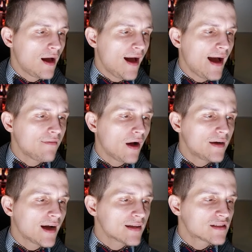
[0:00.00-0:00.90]
Have I
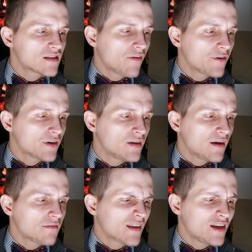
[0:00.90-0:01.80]
not suffered
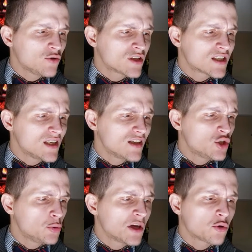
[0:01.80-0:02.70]
enough that you seek
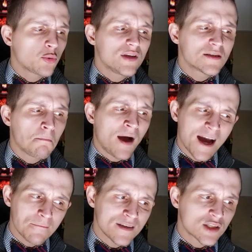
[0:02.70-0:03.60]
to increase
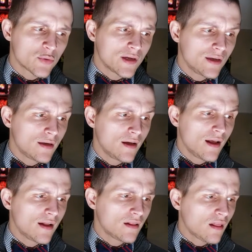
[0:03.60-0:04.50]
my misery?
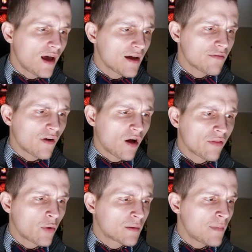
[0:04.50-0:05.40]
Life,
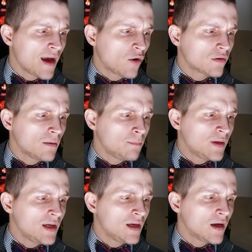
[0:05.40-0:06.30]
although it may only
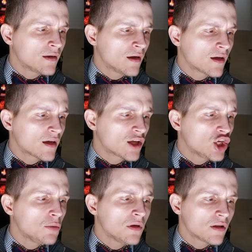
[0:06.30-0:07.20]
be an
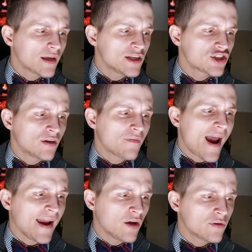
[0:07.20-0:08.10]
accumulation of
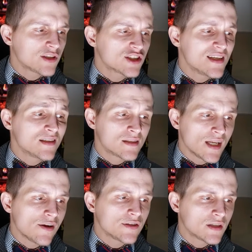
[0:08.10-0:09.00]
anguish, is
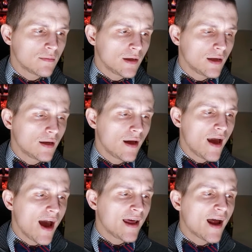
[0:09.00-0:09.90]
dear to me,
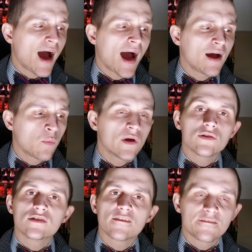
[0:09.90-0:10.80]
and I will
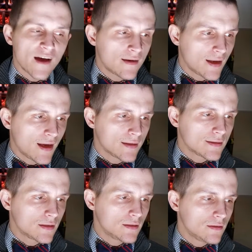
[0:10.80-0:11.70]
defend it.